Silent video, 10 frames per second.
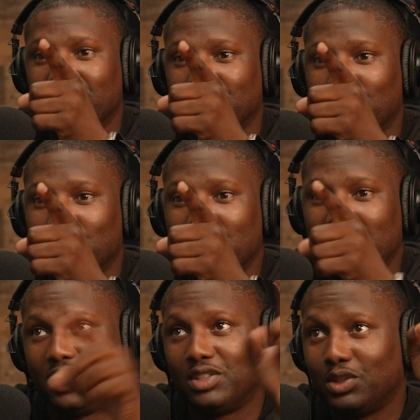So
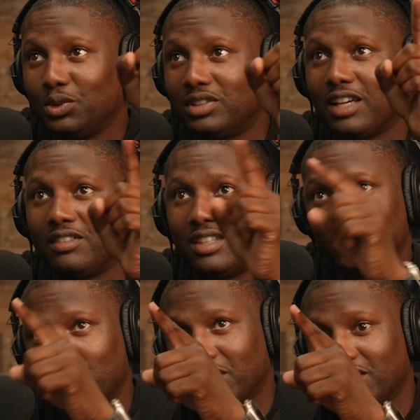it's 2
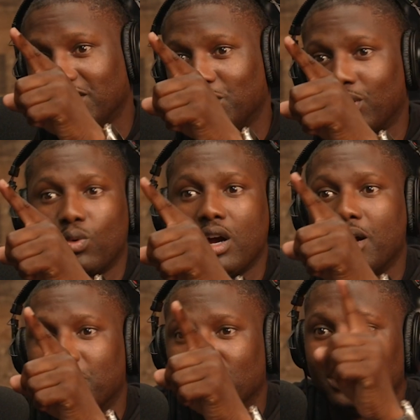safeties with a
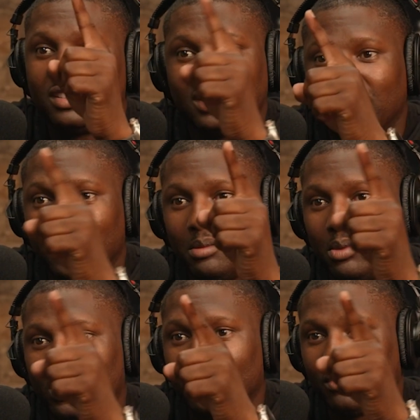robber. He's sitting in the
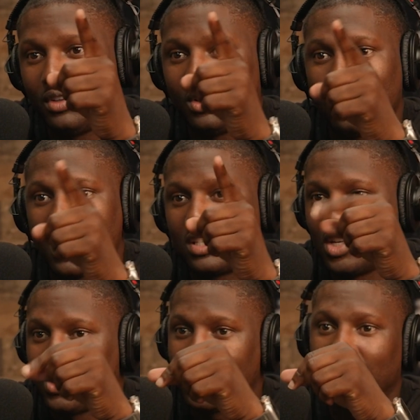middle of the field watching
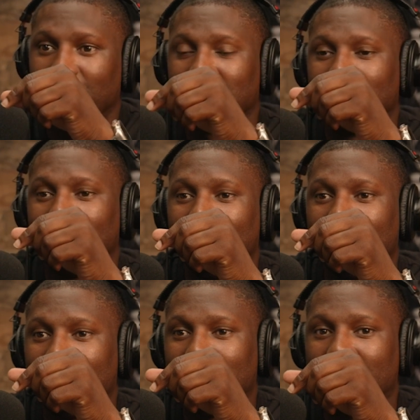your eyes,
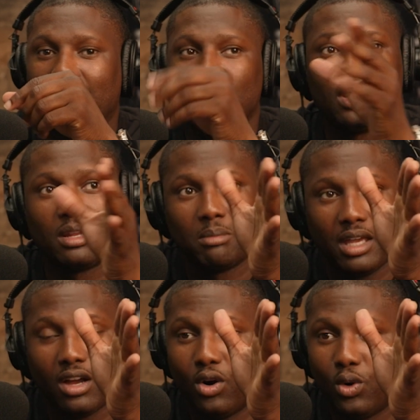and now you got to
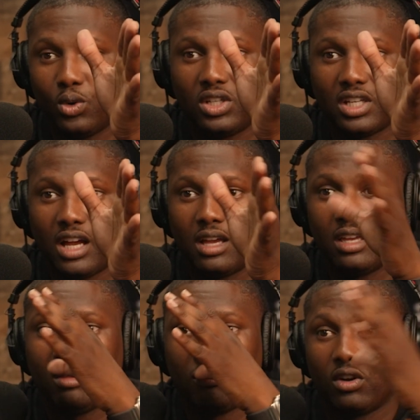make a whole shot.
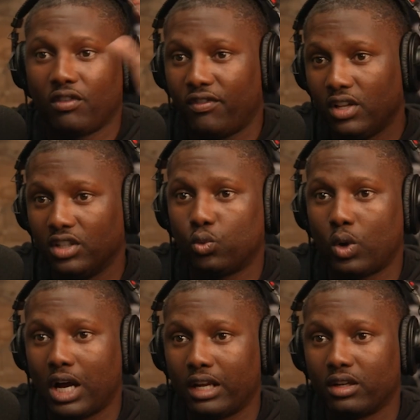Even though the field is
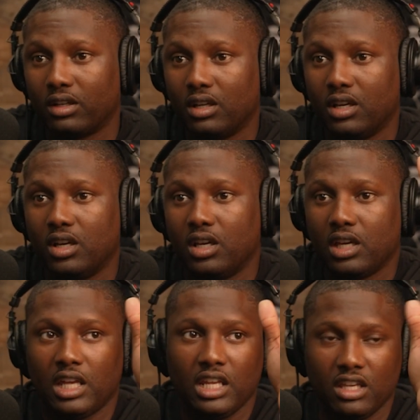wider,
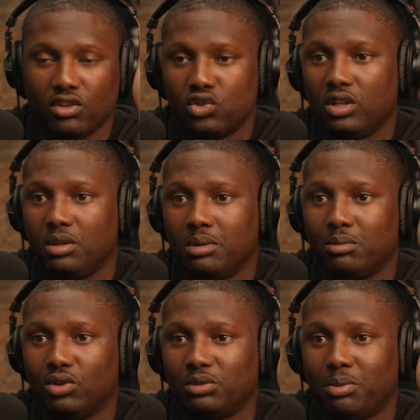and it gives you a little bit
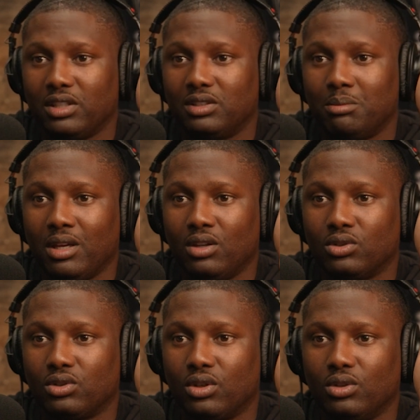more space to make
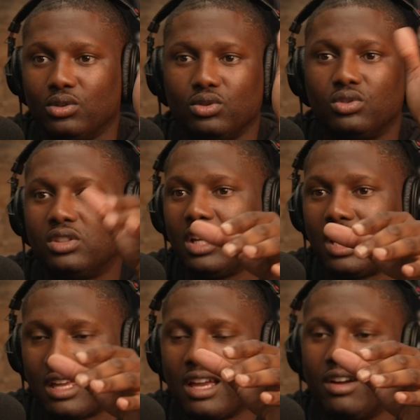those throws, you still got
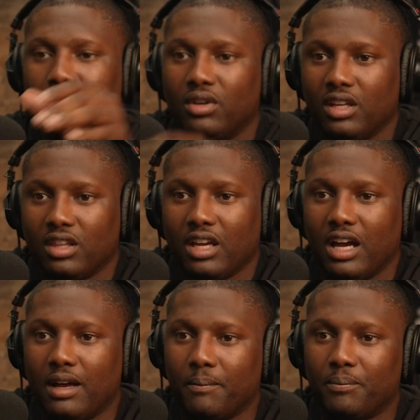to count for another
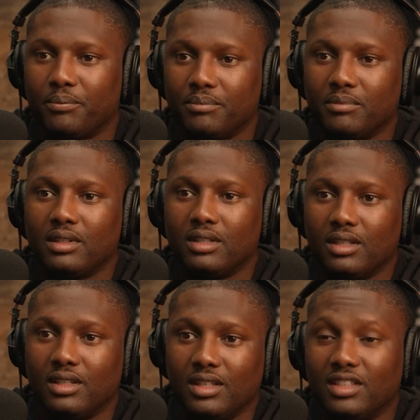guy.
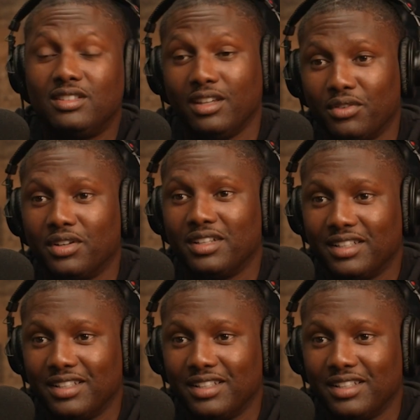It's different.